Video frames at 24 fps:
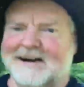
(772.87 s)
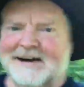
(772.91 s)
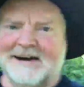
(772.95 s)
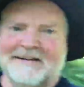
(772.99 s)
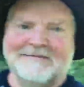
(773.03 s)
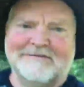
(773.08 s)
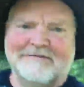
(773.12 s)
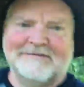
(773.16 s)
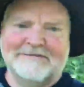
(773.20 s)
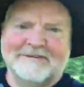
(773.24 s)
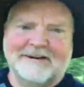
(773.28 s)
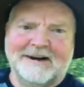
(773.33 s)

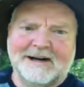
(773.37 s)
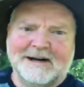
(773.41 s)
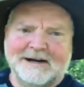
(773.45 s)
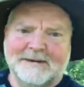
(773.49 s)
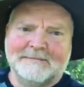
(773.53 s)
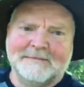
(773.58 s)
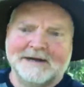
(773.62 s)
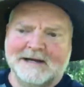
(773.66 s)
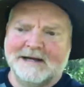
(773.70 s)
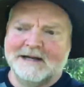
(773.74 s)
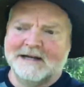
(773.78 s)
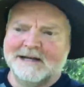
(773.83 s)
farm.
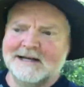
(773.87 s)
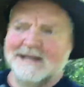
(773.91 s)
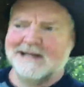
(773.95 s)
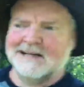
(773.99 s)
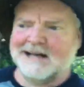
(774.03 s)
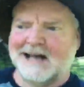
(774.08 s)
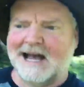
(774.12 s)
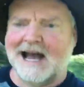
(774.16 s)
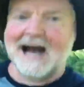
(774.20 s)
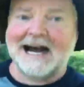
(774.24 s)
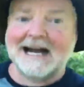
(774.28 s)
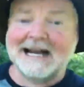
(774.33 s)

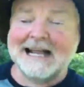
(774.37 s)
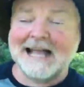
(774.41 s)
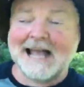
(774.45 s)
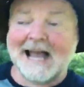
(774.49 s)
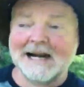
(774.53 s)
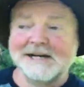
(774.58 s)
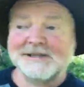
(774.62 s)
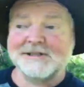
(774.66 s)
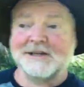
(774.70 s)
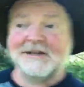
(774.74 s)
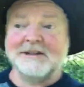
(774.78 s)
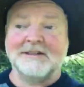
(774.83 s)
I actually
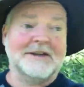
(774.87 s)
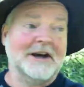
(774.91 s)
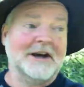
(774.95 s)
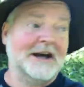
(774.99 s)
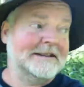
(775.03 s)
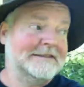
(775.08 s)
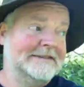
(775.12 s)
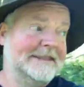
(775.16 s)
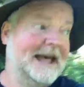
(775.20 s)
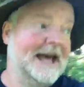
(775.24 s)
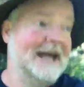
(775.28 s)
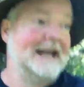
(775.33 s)
thought
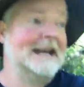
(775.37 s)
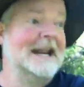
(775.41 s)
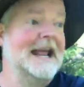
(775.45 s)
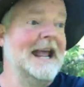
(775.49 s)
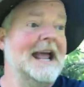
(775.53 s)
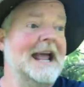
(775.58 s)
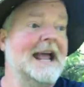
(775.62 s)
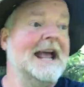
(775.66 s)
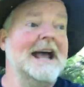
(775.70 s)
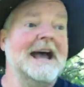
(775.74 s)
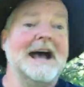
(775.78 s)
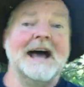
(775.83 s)
that
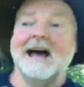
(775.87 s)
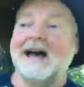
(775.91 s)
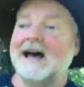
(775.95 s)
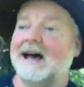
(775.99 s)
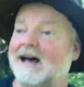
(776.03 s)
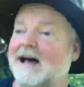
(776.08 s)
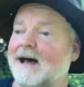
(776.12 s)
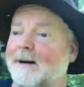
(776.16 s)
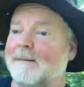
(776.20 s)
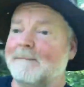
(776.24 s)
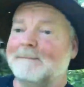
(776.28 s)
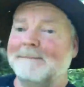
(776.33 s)

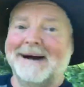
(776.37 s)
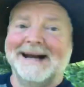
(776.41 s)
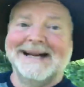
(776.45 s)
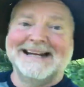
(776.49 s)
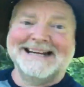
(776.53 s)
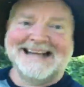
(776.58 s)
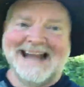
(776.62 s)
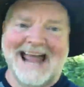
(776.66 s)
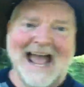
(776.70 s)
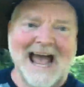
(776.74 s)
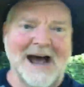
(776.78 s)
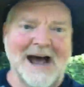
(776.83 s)
by
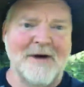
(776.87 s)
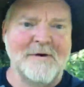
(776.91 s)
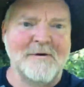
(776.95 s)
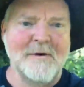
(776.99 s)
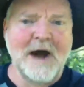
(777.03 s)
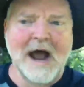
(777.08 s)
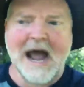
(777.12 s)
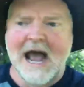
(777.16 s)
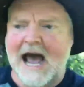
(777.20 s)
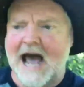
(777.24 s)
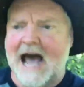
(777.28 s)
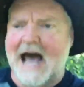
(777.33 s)
now
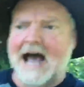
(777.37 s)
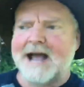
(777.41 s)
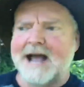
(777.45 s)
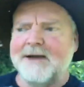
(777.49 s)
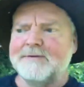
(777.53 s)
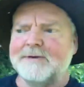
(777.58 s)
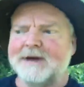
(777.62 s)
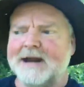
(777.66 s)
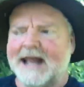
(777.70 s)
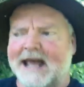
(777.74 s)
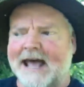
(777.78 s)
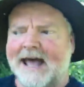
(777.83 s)
I would
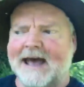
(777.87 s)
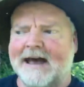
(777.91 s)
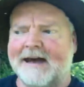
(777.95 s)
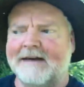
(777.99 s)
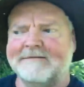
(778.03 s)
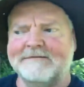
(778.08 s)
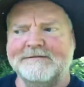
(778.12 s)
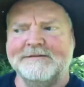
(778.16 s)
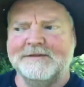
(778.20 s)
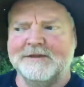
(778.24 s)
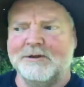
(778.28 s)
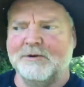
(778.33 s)
have the
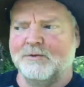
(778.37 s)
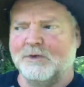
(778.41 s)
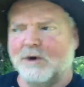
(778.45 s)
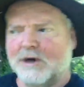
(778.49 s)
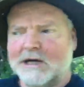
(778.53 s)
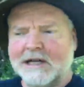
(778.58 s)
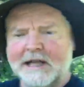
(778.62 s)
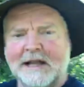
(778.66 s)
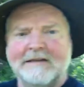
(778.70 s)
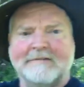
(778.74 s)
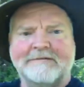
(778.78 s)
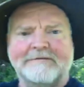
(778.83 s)
working
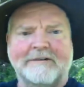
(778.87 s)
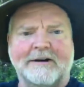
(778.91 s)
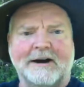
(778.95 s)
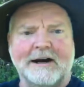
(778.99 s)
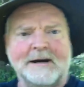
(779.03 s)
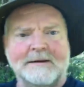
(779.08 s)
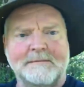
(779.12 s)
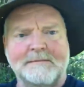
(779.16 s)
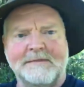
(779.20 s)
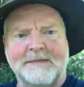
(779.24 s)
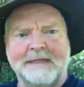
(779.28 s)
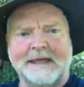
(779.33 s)
farm
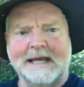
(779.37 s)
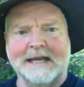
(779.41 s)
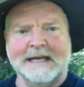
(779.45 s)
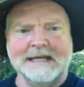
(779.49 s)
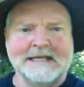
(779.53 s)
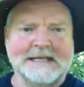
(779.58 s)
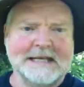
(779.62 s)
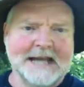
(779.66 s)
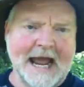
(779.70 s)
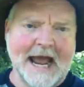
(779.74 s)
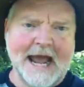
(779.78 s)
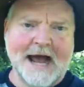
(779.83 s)
thing
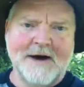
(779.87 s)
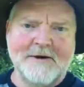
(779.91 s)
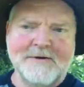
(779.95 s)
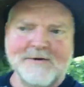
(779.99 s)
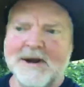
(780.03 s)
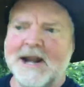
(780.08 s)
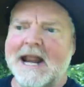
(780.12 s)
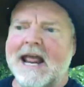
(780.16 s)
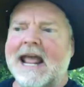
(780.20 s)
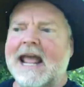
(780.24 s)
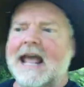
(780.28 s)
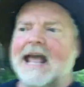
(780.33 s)
down
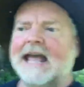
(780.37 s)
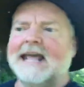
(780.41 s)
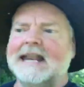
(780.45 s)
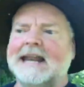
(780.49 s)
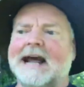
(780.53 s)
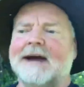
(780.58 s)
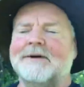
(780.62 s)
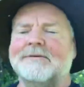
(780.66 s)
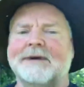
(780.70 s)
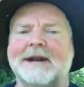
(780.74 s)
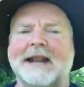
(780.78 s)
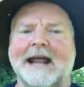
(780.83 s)
and I would
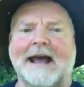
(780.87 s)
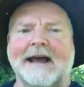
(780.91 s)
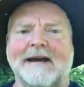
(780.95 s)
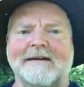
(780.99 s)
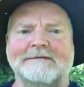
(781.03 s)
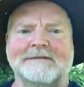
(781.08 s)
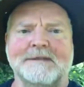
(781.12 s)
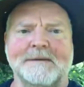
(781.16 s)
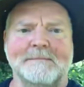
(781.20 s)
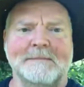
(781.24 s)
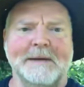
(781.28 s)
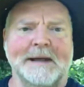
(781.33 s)
have the
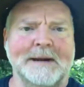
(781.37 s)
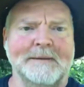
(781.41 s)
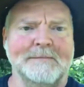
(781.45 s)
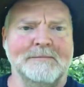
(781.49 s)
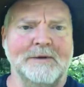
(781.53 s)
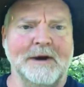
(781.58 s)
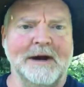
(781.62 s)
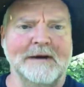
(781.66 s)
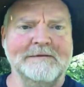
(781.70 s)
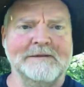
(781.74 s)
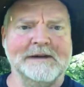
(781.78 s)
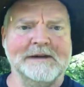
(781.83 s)
bed and
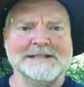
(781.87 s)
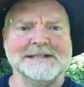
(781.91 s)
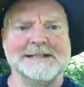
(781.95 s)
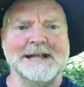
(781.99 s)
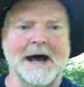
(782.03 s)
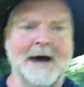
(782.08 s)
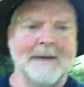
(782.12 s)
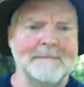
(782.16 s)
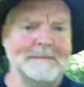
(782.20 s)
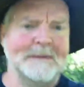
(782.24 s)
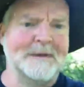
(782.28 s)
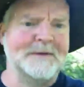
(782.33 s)
breakfast up and
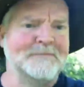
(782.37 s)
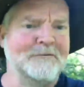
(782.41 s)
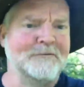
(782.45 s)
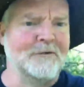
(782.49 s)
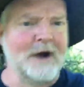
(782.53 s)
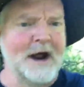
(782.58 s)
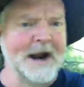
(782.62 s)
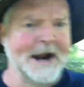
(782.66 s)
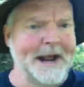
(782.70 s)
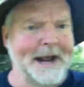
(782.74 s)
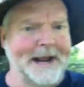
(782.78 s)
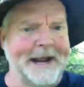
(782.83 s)
running,